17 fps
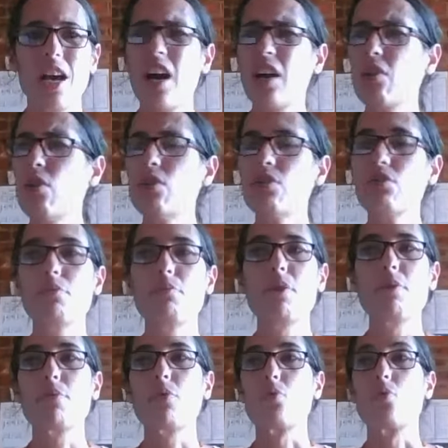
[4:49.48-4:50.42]
I can't
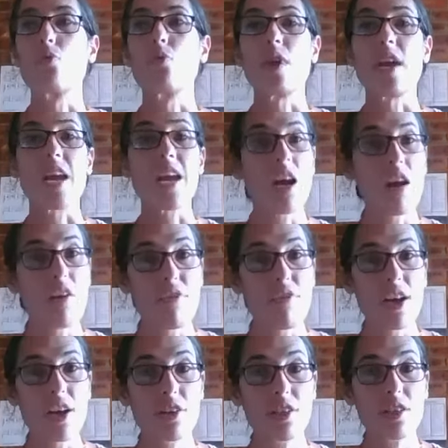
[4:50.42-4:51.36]
remember where I
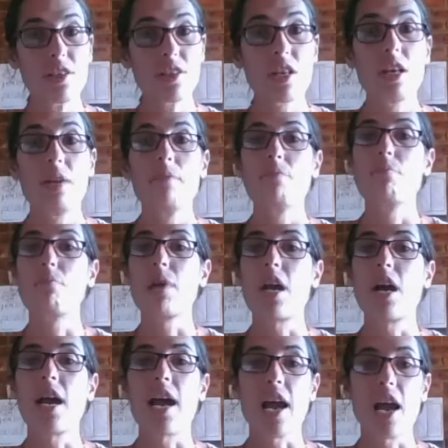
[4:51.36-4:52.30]
found it, but
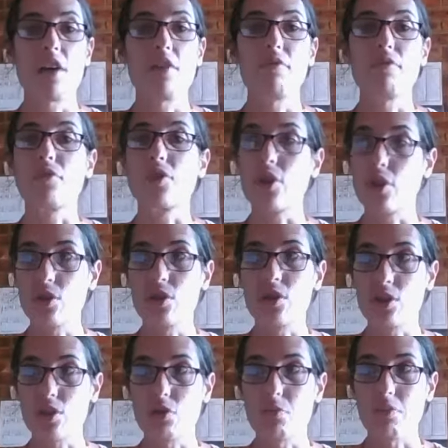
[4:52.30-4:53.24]
I have used
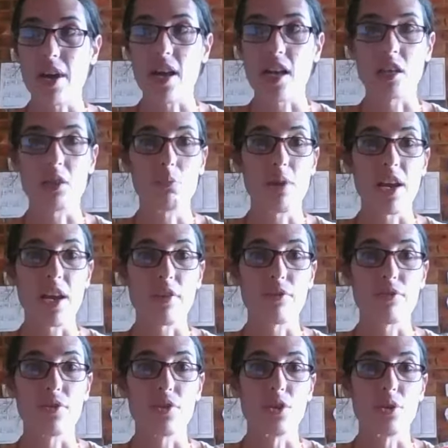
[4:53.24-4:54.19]
it to make play
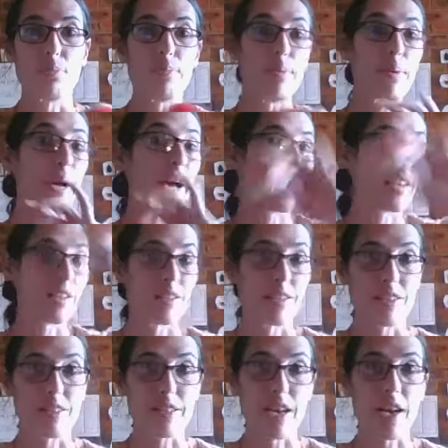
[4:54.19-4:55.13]
food back in
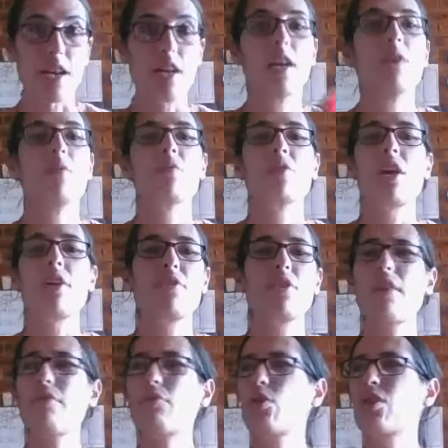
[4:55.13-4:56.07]
the day.
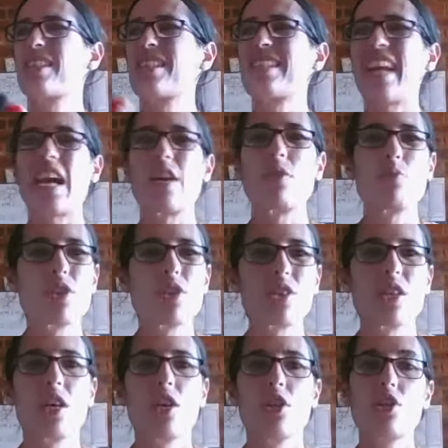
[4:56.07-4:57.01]
They've got
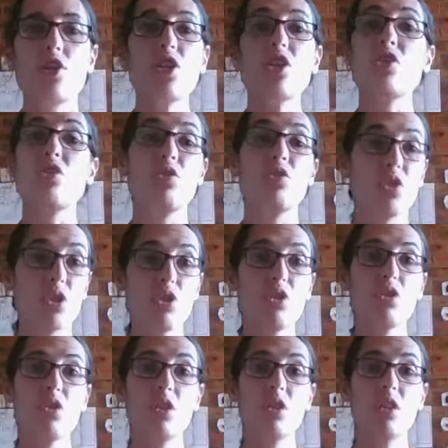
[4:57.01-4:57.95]
sandwiches. So just
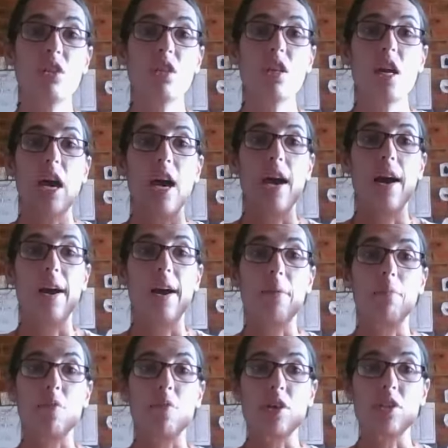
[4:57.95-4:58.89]
Google
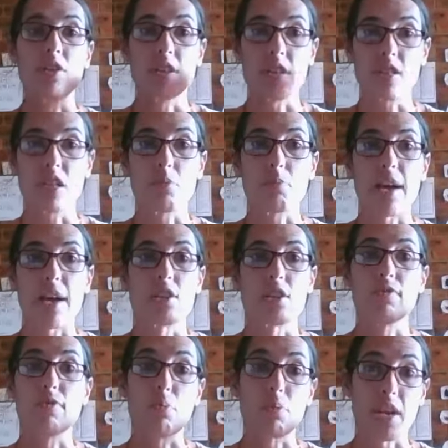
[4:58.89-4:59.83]
knitting
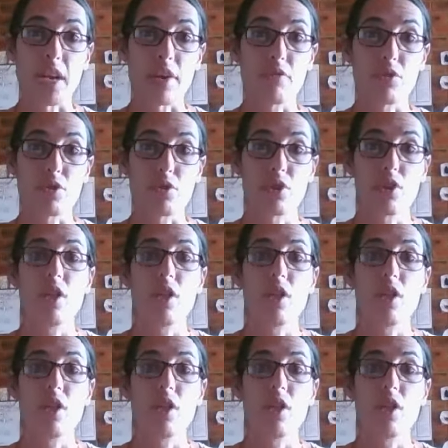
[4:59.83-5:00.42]
patterns for play food.